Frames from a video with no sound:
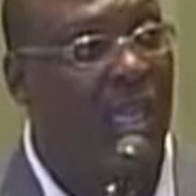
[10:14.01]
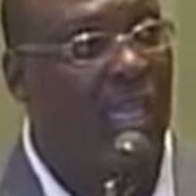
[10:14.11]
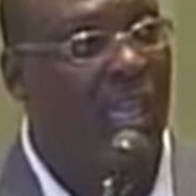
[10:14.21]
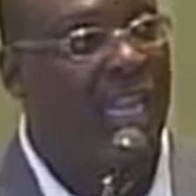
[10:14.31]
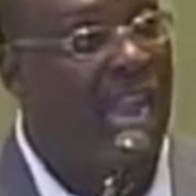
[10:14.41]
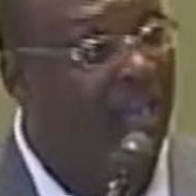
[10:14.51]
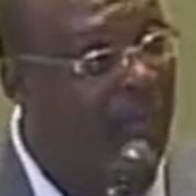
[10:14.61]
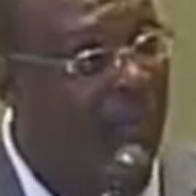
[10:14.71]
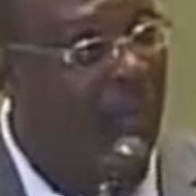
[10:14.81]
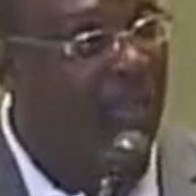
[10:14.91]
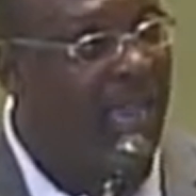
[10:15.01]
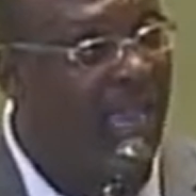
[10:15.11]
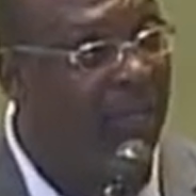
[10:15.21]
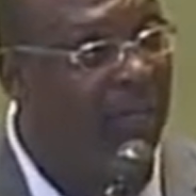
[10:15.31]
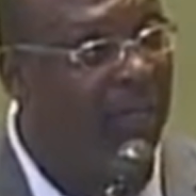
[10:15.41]
Academy, Prep
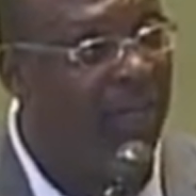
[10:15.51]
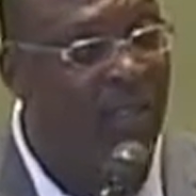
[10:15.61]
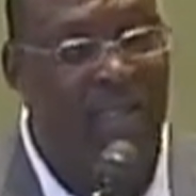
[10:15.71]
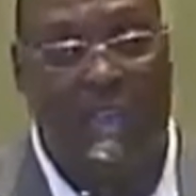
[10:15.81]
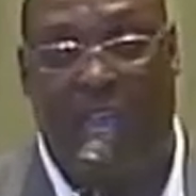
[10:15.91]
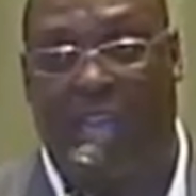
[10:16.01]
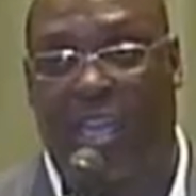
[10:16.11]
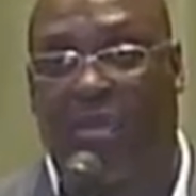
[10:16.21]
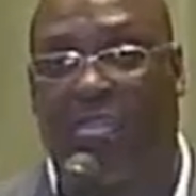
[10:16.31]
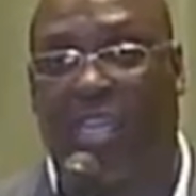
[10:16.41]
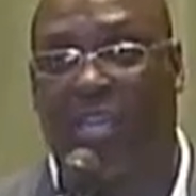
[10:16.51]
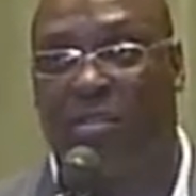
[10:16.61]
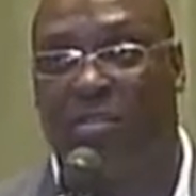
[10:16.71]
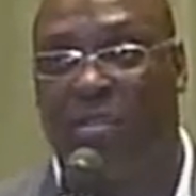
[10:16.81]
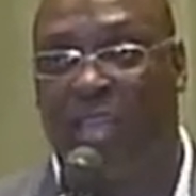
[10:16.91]
Academy. Coach
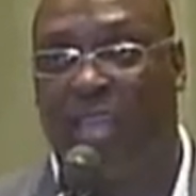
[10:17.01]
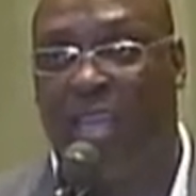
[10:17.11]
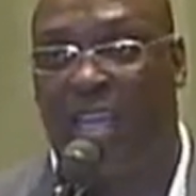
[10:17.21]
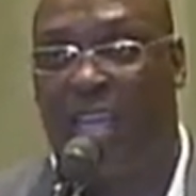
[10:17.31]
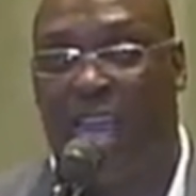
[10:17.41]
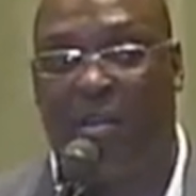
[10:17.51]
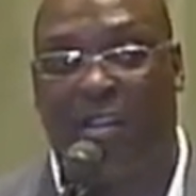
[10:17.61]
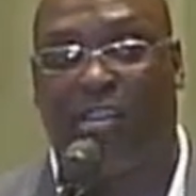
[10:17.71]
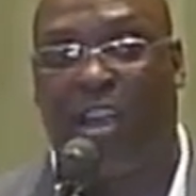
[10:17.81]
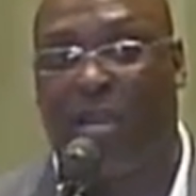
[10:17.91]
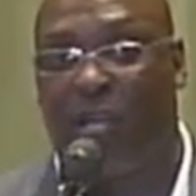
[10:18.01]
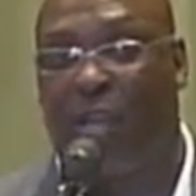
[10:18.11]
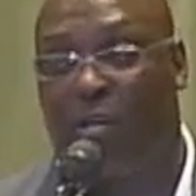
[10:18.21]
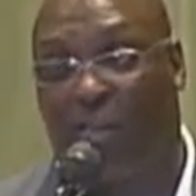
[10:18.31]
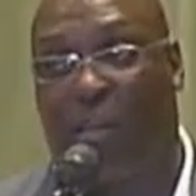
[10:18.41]
Sills, you talked
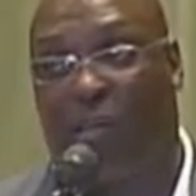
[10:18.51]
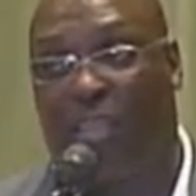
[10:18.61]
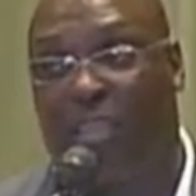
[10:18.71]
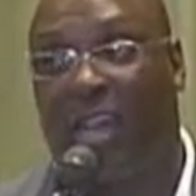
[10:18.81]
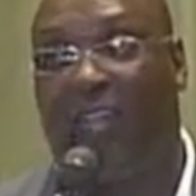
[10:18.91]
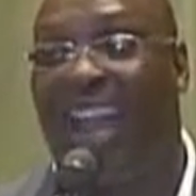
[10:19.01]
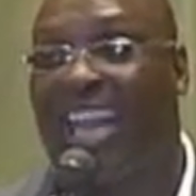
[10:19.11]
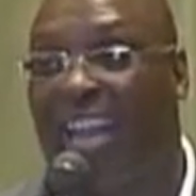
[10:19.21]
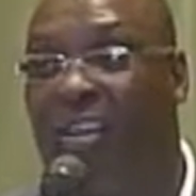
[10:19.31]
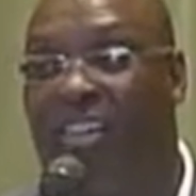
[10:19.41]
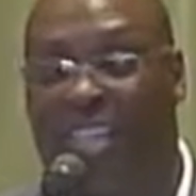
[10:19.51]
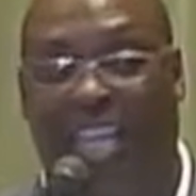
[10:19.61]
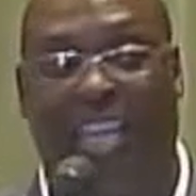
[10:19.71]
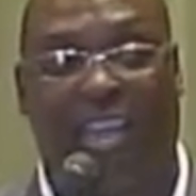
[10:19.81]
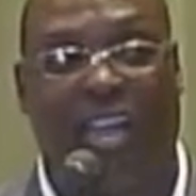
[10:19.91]
about it's going to be pretty tough. I
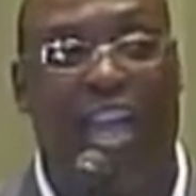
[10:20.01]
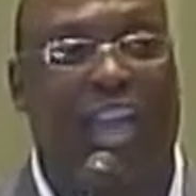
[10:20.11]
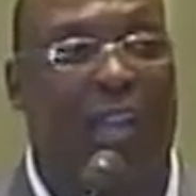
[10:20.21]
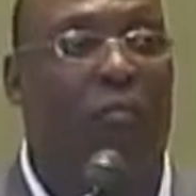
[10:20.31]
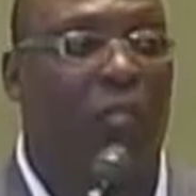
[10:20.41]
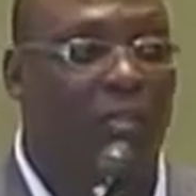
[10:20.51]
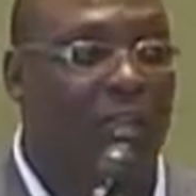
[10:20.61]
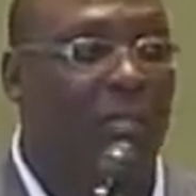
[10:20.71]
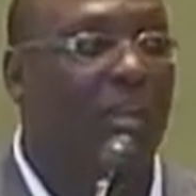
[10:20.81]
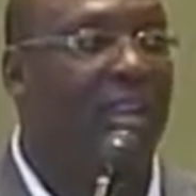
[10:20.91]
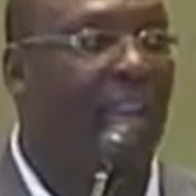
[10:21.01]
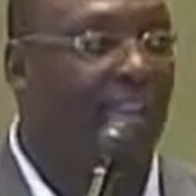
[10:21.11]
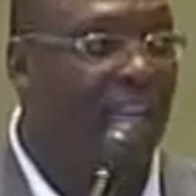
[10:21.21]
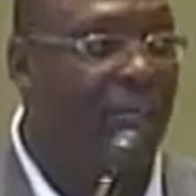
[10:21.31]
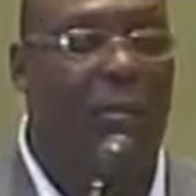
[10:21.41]
guarantee you, Confluence is going to be
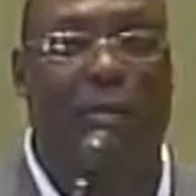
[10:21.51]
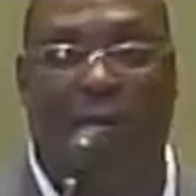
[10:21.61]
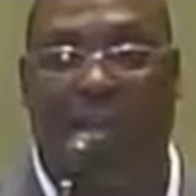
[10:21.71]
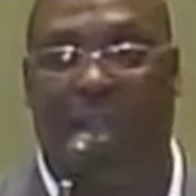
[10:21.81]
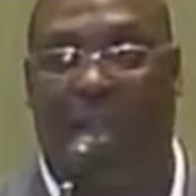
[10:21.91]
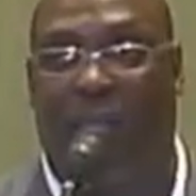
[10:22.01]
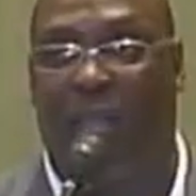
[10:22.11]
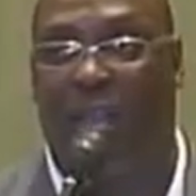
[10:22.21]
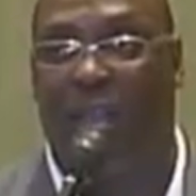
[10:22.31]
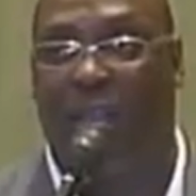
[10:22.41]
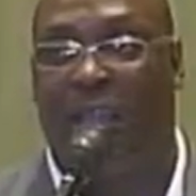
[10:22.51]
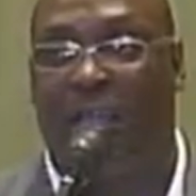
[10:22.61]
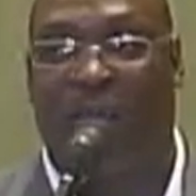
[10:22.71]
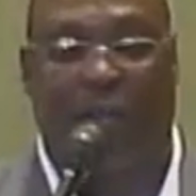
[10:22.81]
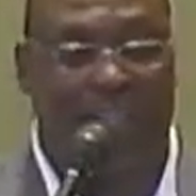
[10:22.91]
a good program.
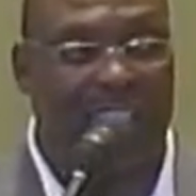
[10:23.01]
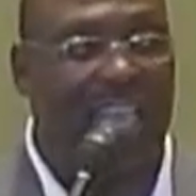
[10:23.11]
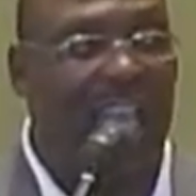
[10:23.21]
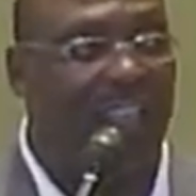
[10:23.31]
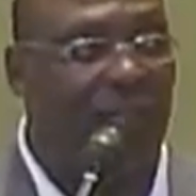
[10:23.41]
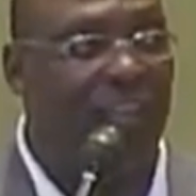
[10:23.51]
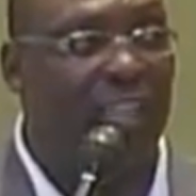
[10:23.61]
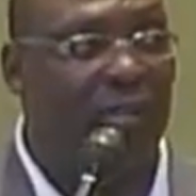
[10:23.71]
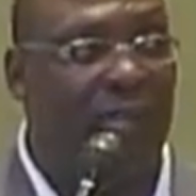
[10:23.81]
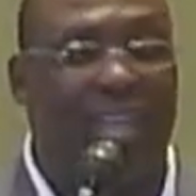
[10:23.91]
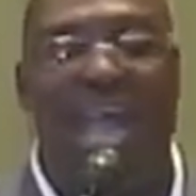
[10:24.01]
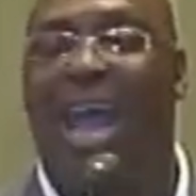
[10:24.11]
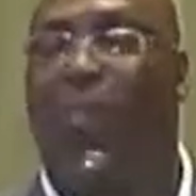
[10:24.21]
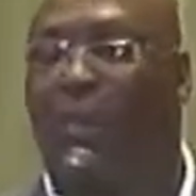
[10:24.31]
Before this guy's finished with it, I